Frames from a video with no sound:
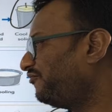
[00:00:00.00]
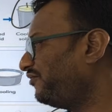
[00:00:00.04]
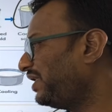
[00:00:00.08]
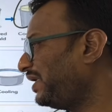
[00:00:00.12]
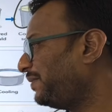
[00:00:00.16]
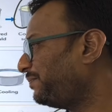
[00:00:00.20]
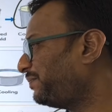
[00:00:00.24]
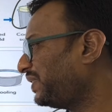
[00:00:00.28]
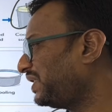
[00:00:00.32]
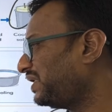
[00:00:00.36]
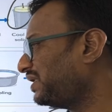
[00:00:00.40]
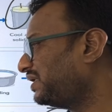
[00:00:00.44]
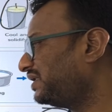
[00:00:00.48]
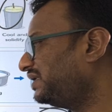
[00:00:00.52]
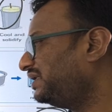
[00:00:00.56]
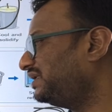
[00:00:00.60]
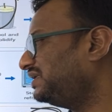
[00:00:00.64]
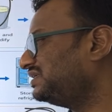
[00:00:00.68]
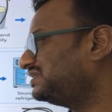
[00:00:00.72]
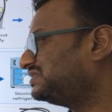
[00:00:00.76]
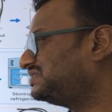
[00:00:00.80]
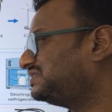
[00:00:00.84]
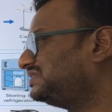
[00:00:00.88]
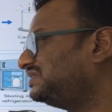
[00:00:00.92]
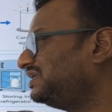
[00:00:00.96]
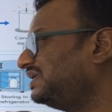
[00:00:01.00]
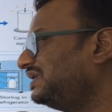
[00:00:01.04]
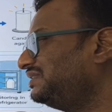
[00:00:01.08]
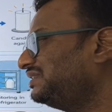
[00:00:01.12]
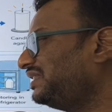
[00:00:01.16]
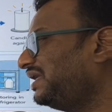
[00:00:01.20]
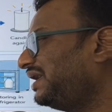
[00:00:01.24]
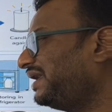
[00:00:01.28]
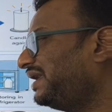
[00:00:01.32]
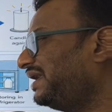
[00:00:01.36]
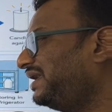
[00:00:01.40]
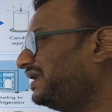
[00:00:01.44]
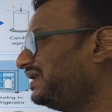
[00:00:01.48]
vapor is in
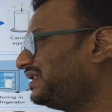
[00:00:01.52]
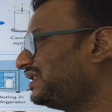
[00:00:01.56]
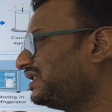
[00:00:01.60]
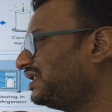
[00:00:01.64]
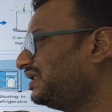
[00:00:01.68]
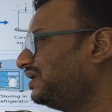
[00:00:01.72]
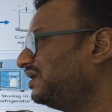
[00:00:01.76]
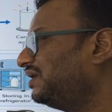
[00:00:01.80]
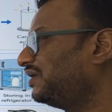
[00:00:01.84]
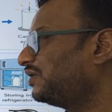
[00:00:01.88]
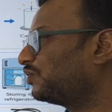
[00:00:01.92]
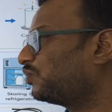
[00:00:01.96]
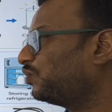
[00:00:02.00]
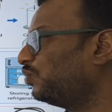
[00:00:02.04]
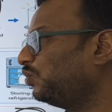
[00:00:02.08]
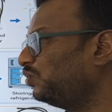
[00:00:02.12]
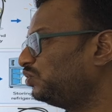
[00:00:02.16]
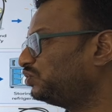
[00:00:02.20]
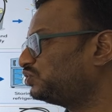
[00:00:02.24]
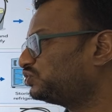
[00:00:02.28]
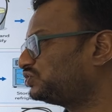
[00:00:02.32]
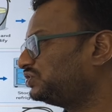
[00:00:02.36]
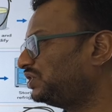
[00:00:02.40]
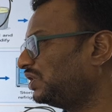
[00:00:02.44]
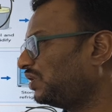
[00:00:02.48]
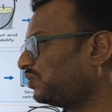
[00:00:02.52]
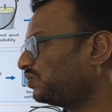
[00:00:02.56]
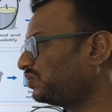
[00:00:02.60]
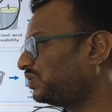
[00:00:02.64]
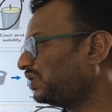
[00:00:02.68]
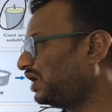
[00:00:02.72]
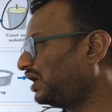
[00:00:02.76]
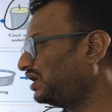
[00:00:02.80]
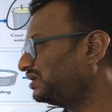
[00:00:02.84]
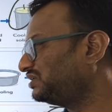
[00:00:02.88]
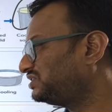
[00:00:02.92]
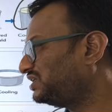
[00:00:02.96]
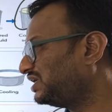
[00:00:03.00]
the air, cools
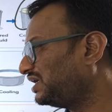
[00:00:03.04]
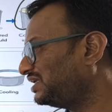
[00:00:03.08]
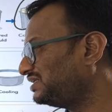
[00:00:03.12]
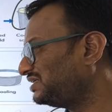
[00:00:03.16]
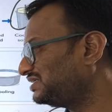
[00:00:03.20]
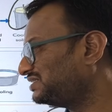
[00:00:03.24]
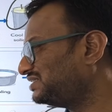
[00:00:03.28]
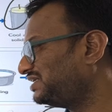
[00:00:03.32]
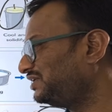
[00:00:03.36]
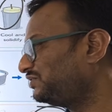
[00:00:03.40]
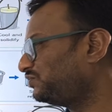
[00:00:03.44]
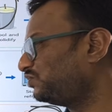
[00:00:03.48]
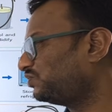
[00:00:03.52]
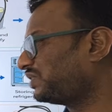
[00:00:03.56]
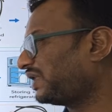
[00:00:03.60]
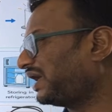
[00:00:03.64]
down and changes into